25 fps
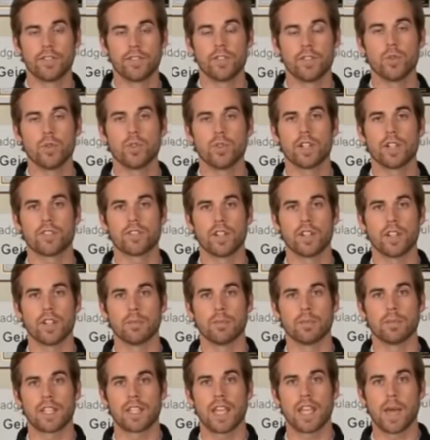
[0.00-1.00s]
a few
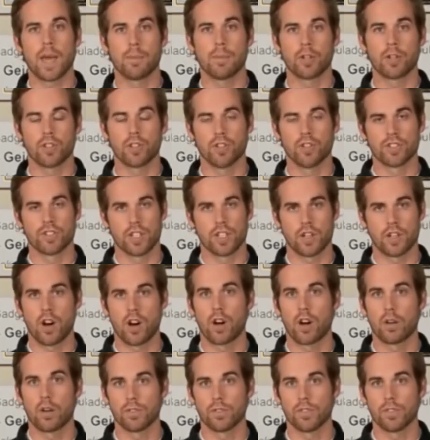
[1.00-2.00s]
different chemicals that
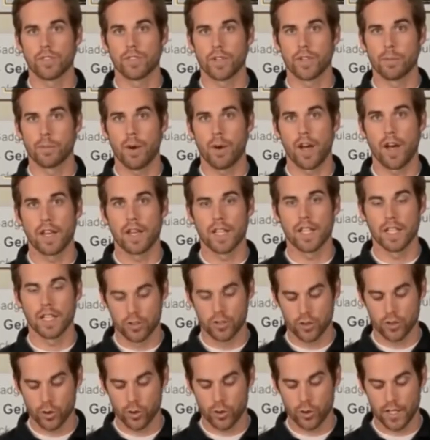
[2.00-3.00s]
are harmful for your body,
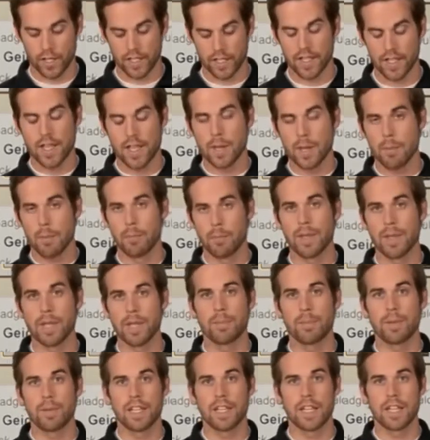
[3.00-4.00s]
including
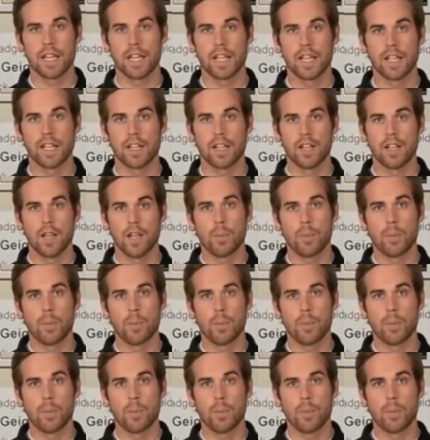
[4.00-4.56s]
BPA,